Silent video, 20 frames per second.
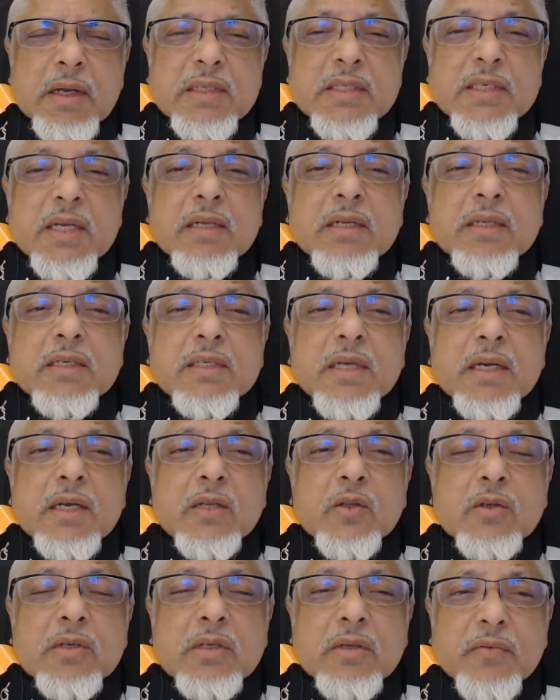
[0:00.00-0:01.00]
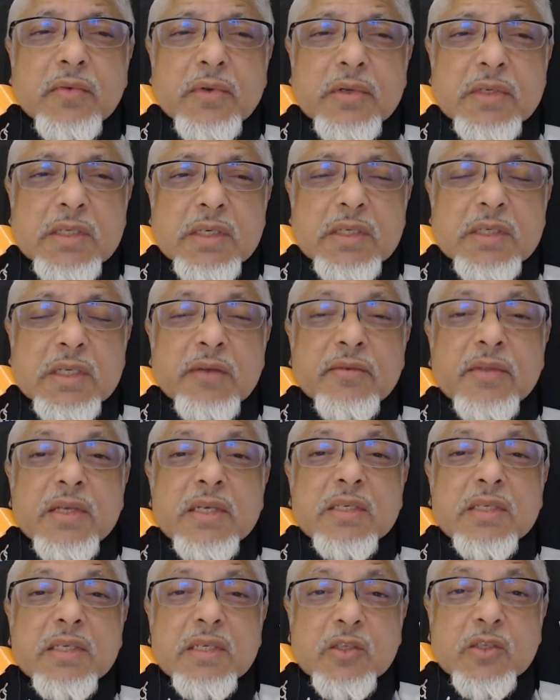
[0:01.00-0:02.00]
Set aside your differences. If
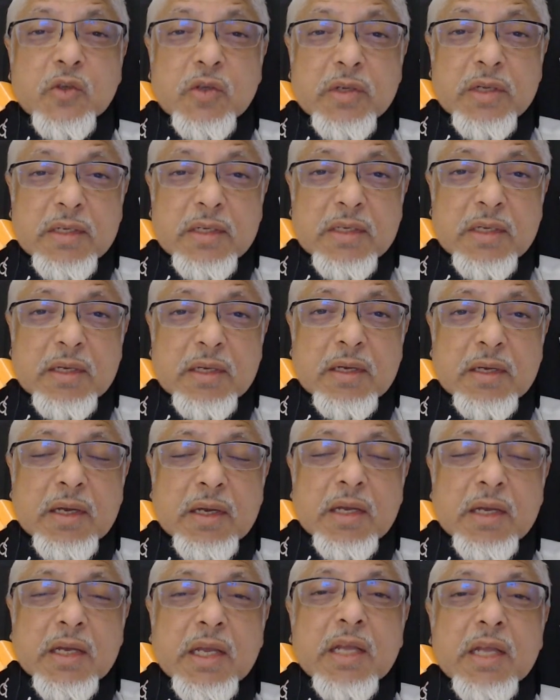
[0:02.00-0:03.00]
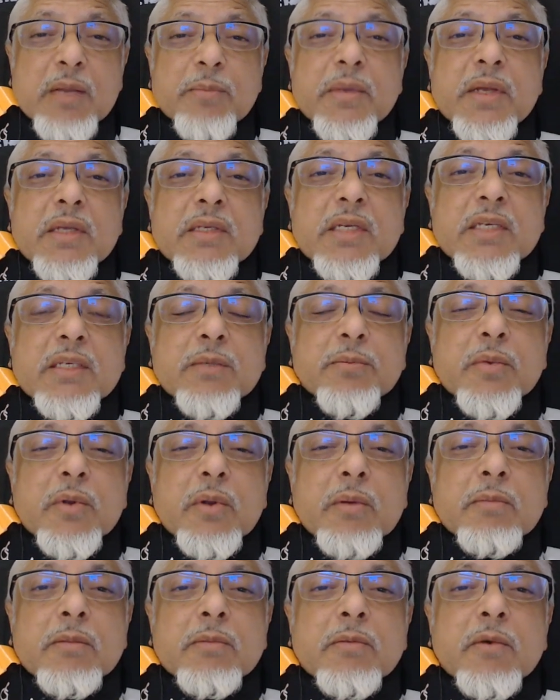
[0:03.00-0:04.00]
there's disunity, it means there's a
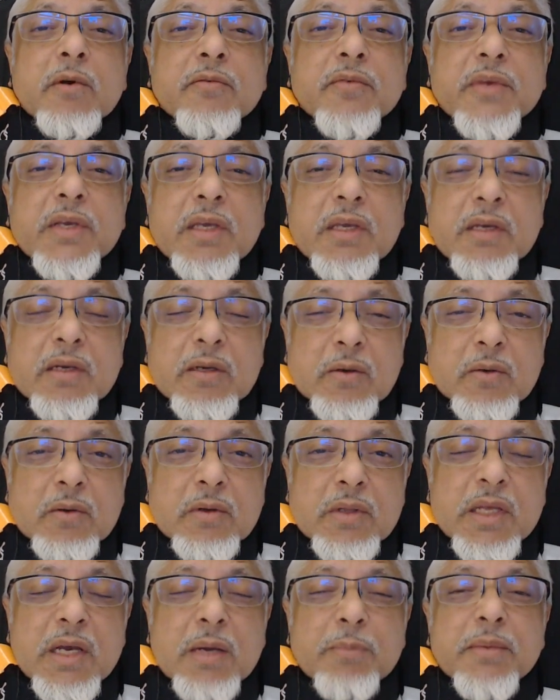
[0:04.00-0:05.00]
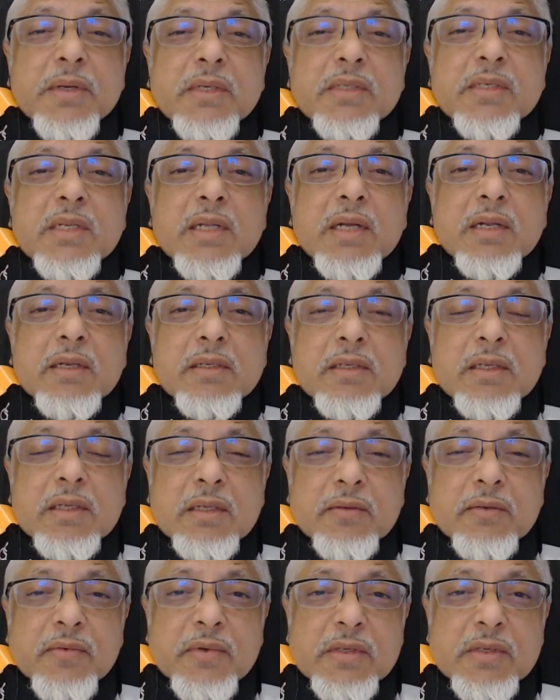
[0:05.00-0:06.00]
problem of ego. There are personality
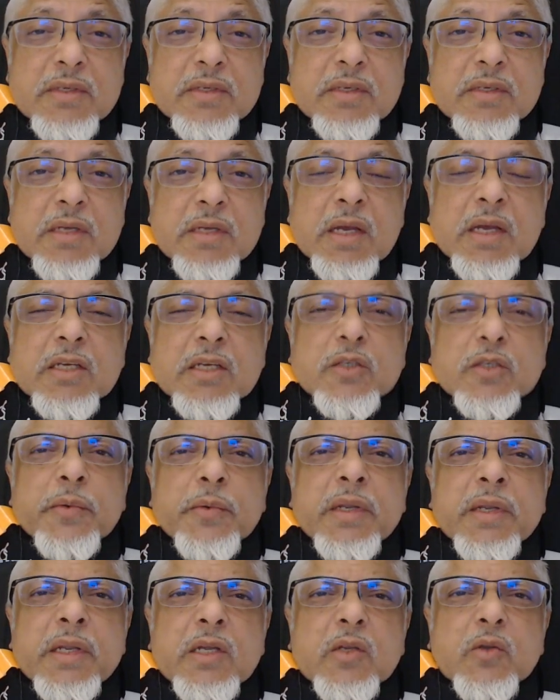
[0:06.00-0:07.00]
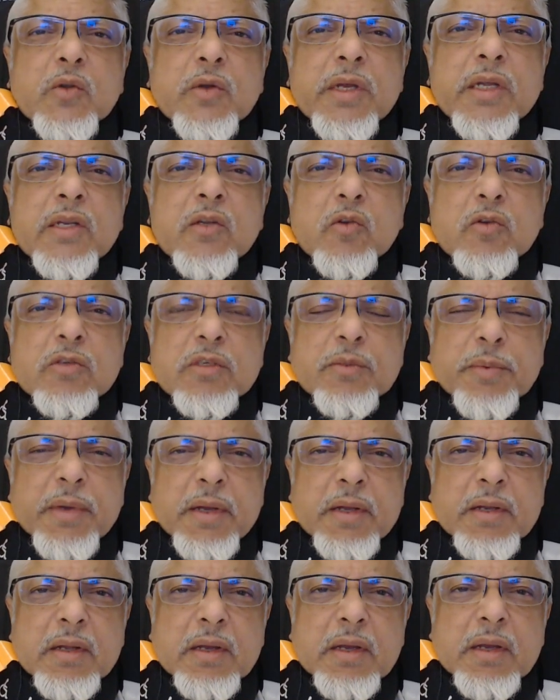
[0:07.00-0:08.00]
differences. So we need to
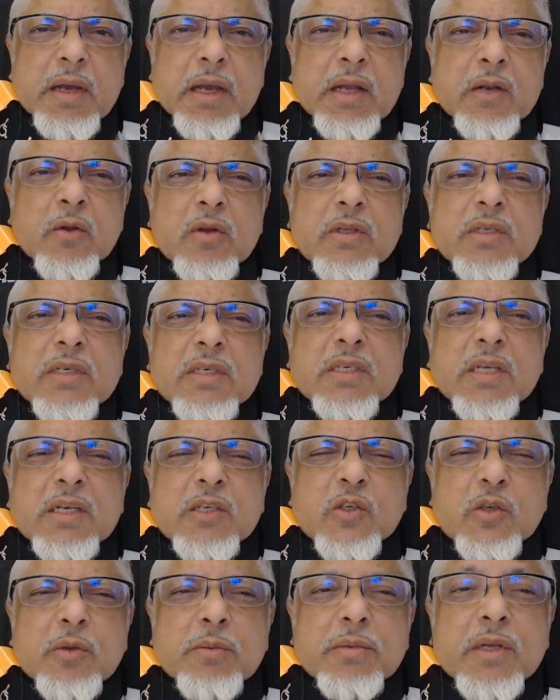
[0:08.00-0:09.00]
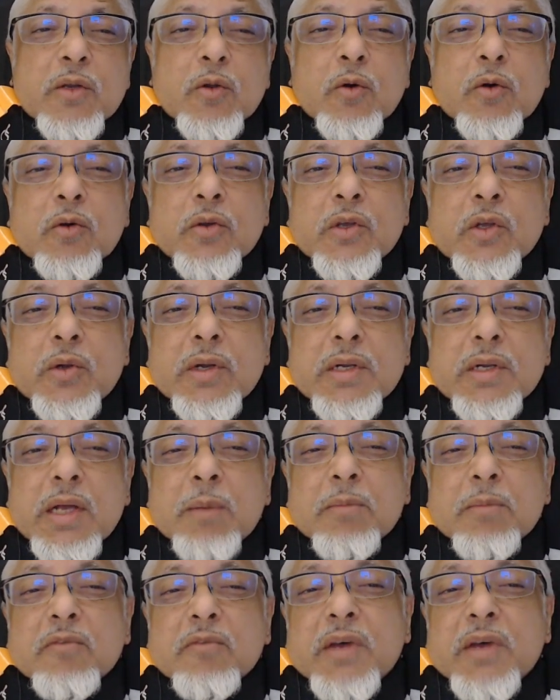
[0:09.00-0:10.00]
introspect. And not just assume that, oh, you know what,
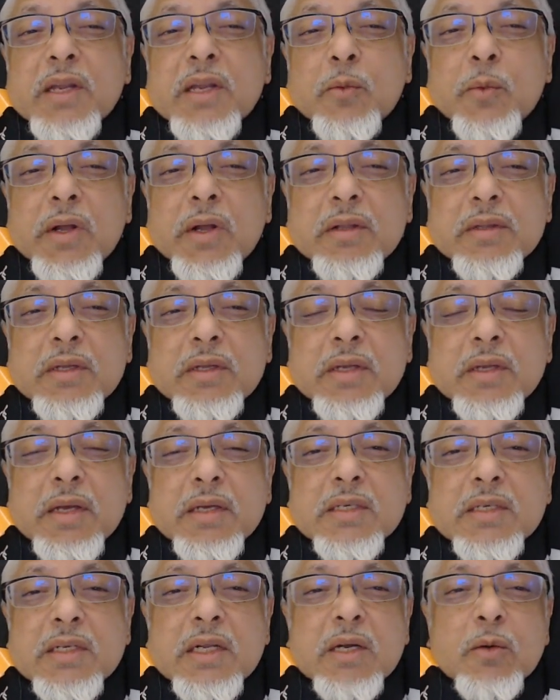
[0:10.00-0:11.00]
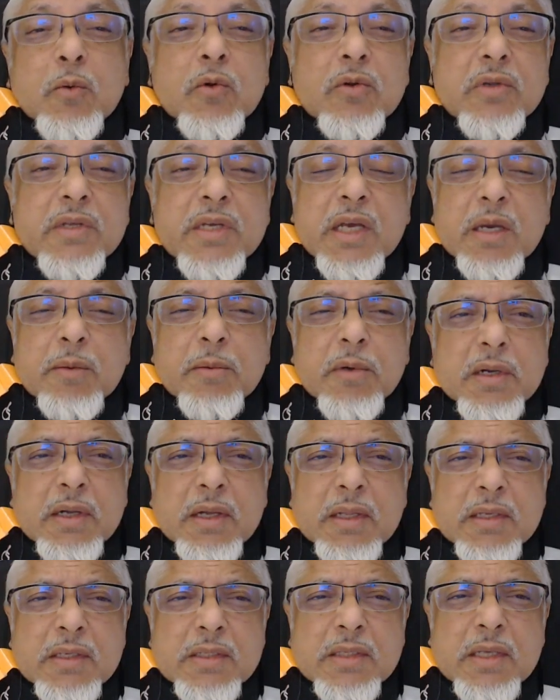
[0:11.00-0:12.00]
I'm a very wealthy nation, I won't care about
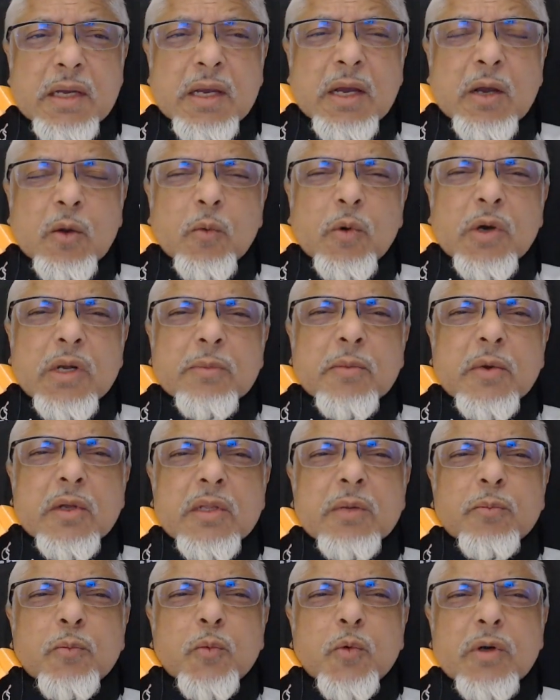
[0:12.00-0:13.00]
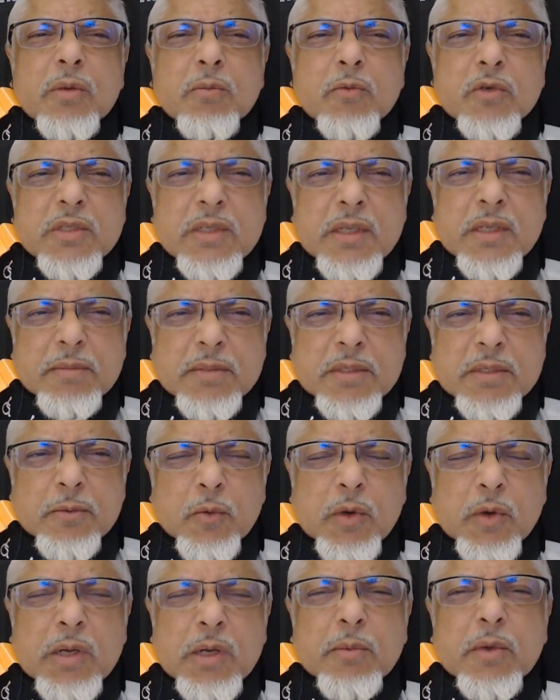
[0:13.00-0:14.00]
others. What about the poor Muslims?
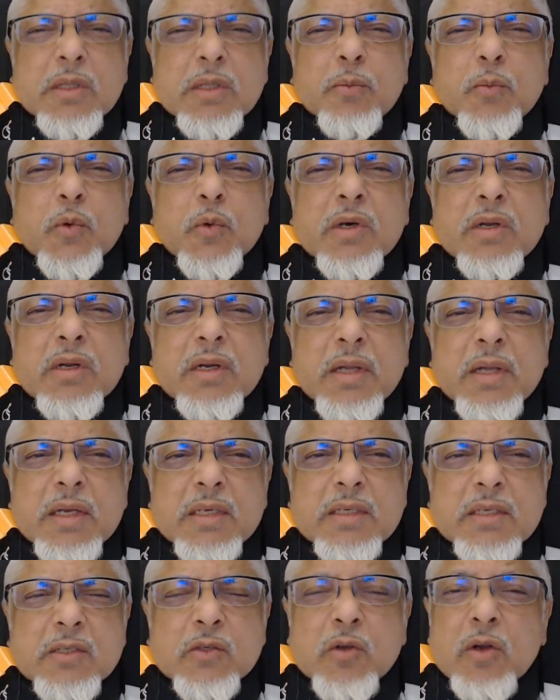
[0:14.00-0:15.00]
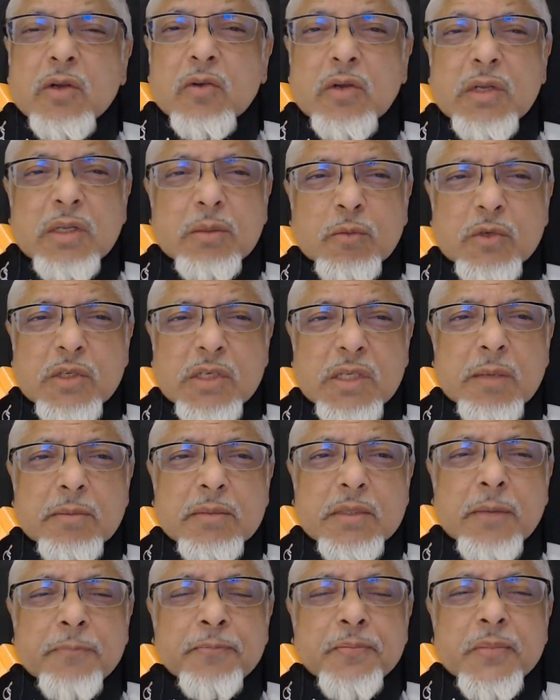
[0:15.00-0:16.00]
What about the poorer nations? Not only
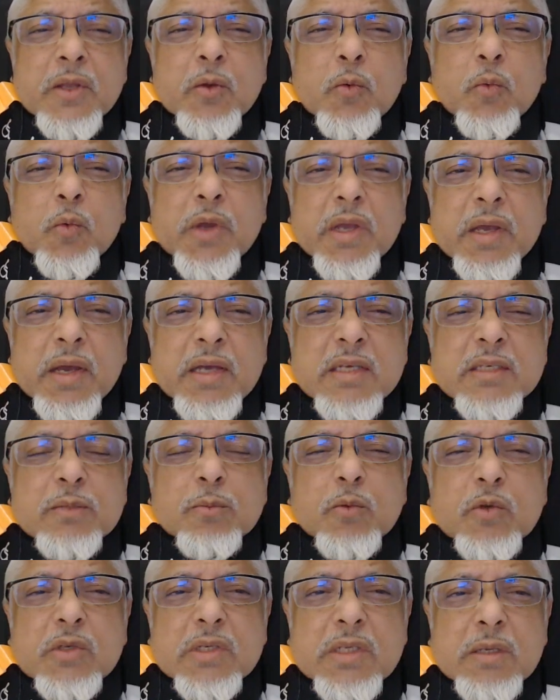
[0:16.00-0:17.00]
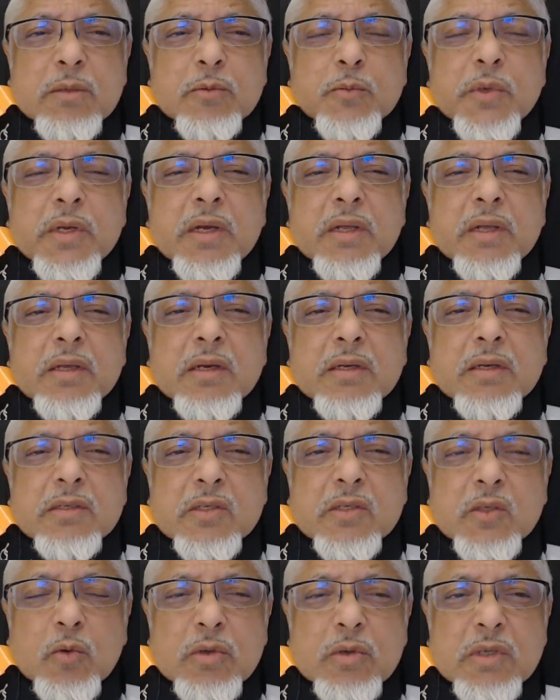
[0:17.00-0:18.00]
Muslims. We as Muslims, we are the
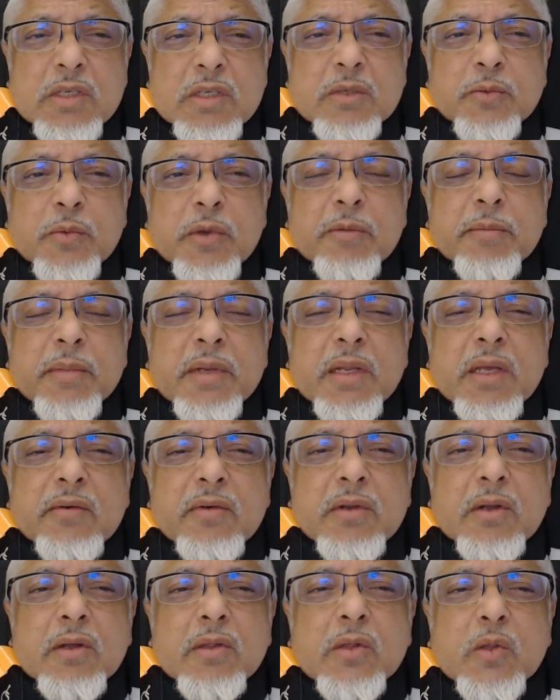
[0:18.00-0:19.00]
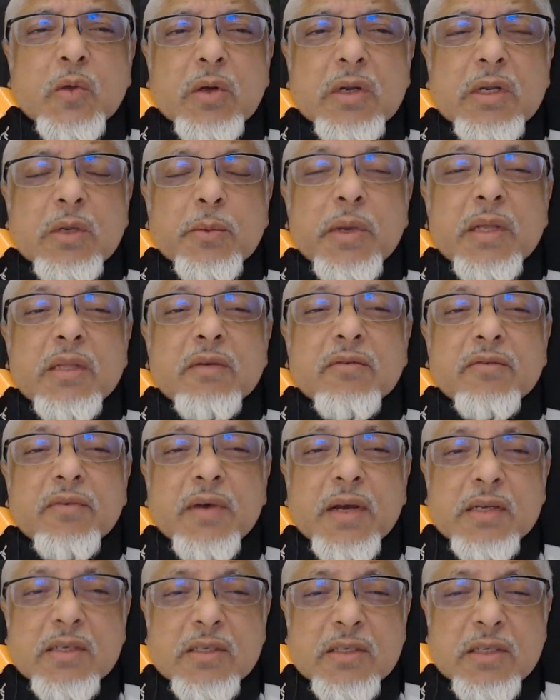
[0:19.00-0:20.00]
custodians. We have been given authority. We are the
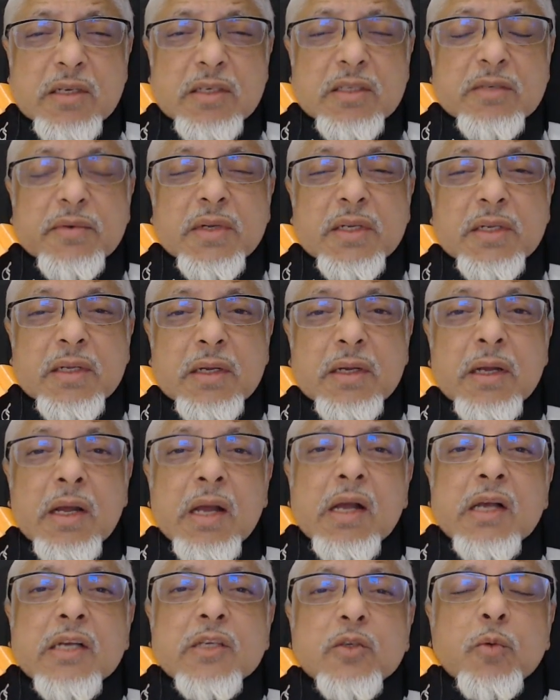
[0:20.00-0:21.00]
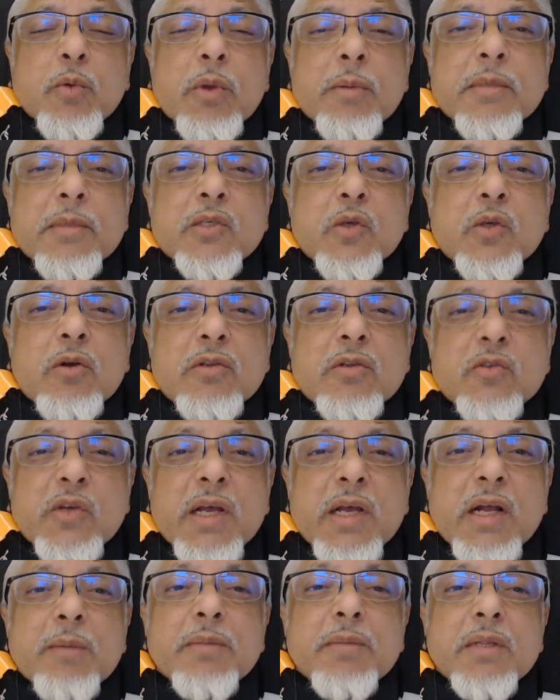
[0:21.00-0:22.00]
vicegerents of Allah. So we must
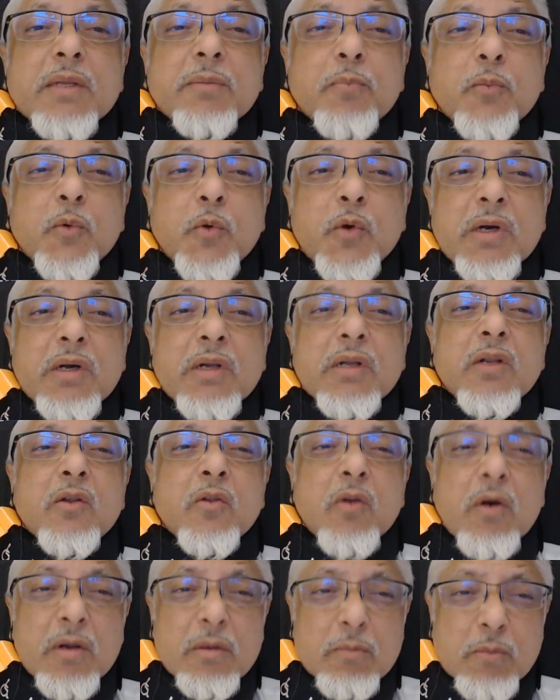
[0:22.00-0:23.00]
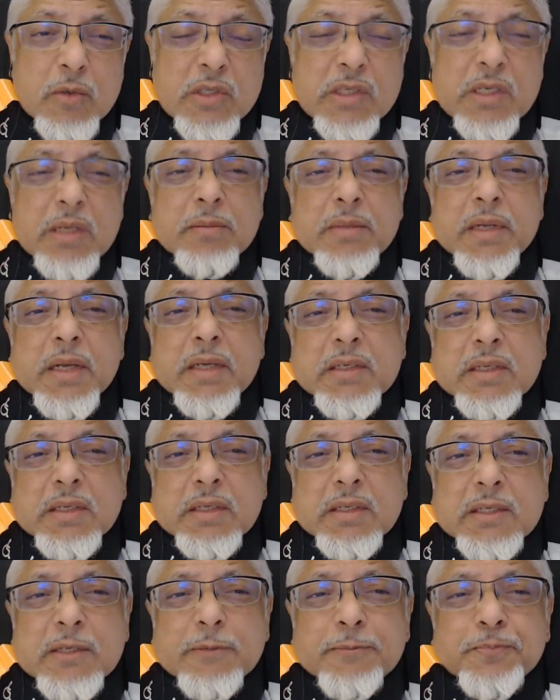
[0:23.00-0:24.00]
also help the poor non-Muslim
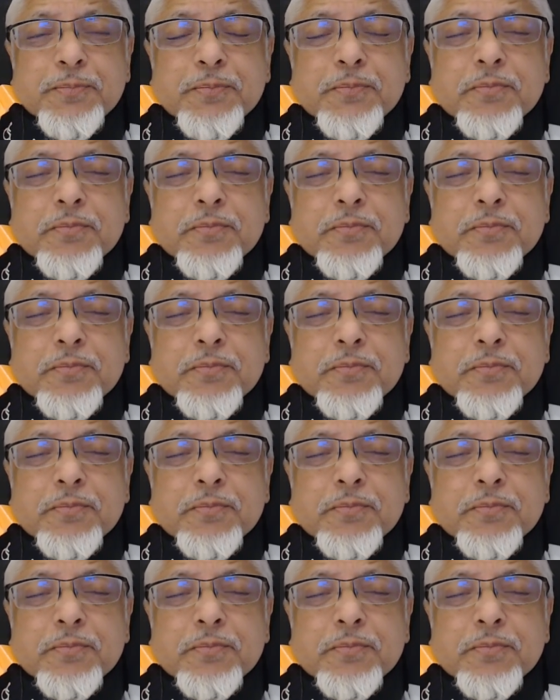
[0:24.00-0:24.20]
nations.